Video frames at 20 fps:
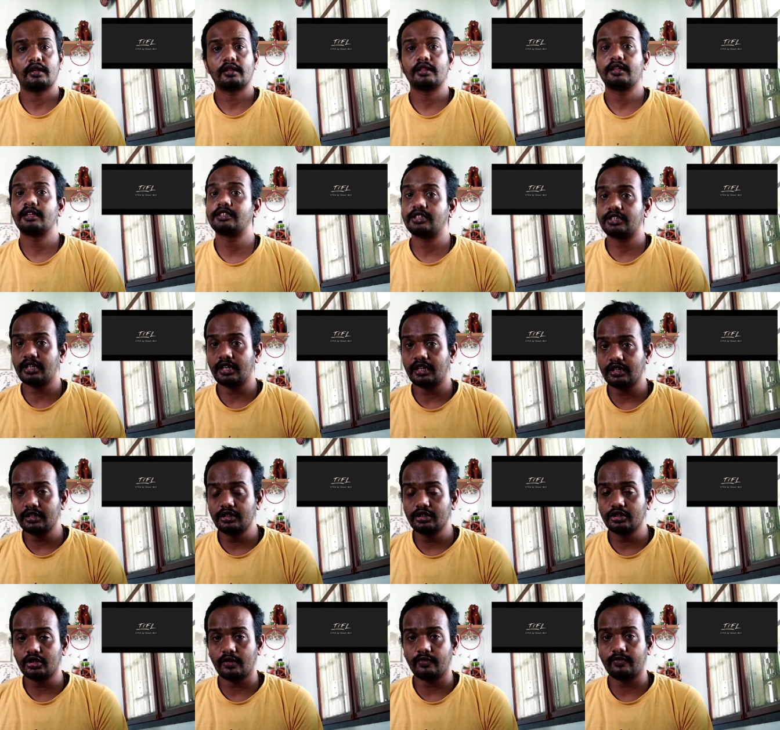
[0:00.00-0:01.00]
the
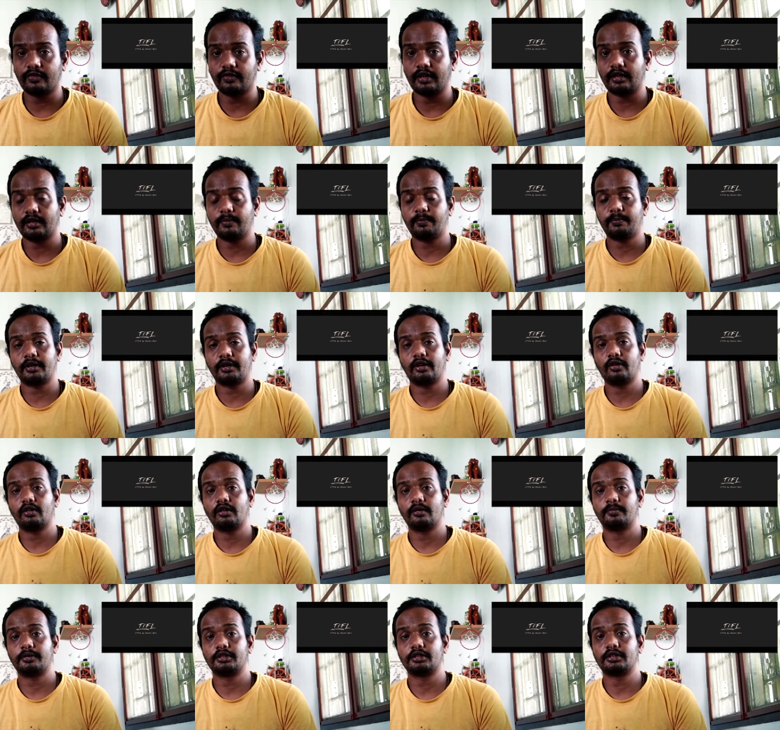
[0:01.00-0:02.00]
struggles of that
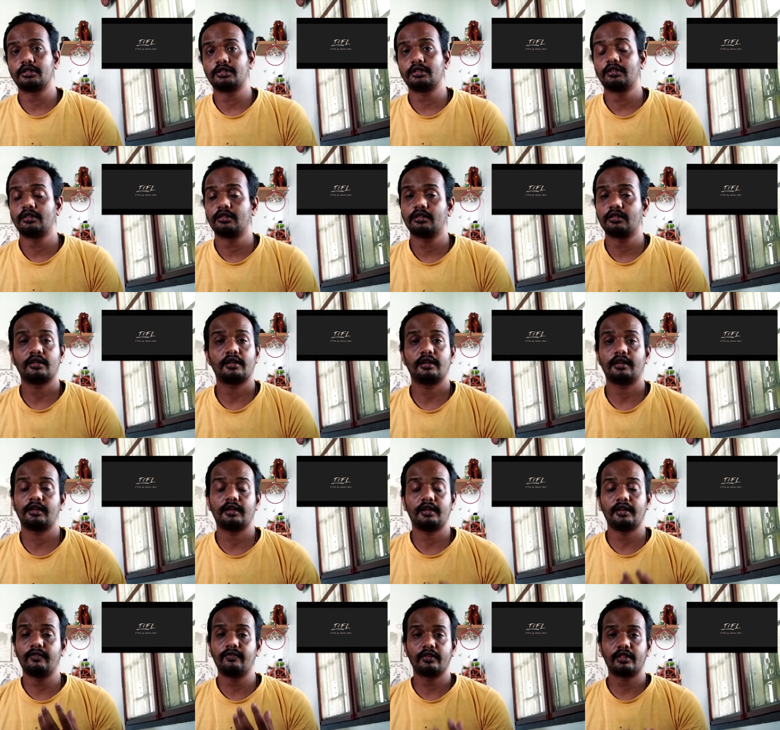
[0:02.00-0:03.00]
particular person,
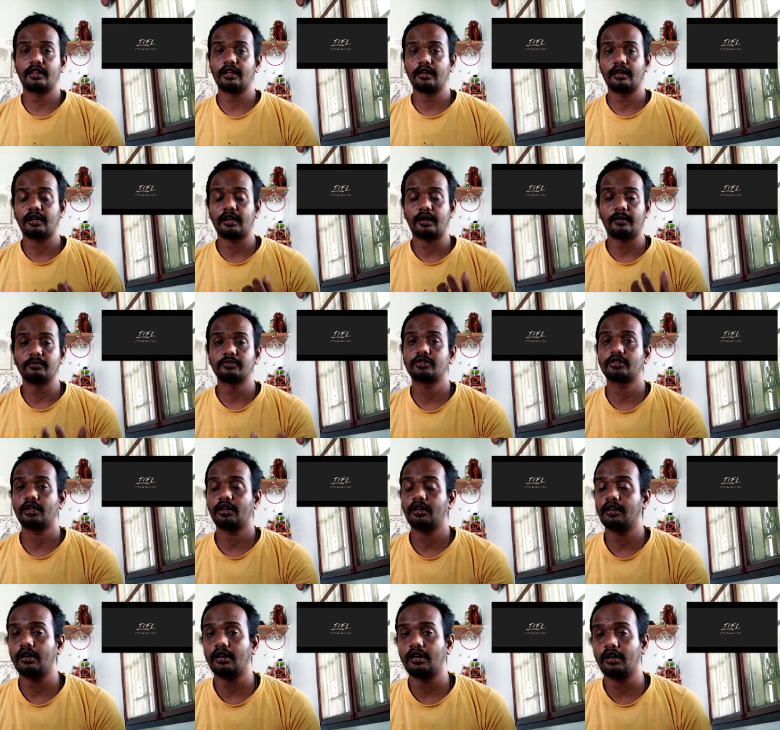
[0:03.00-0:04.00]
everything comes
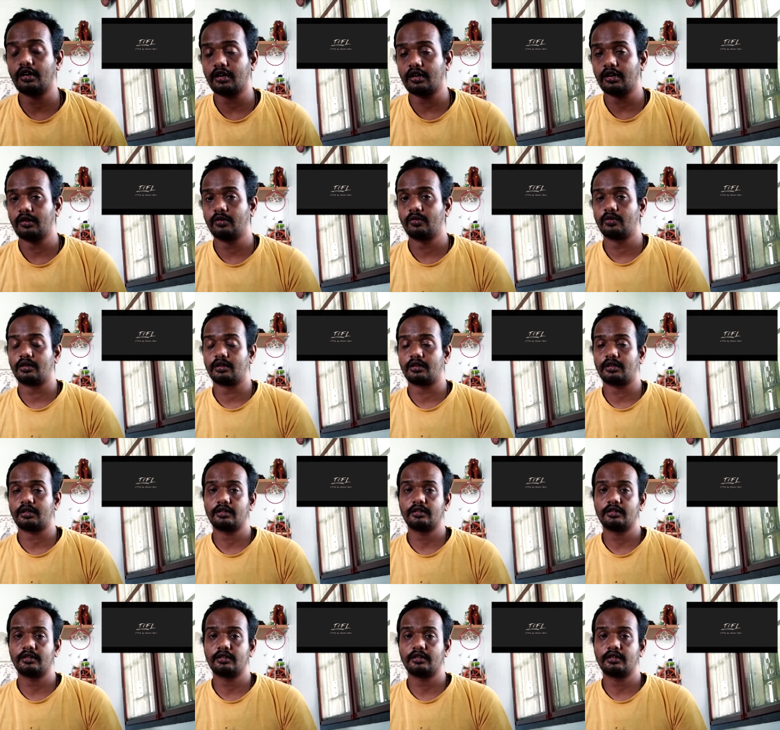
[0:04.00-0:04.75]
around.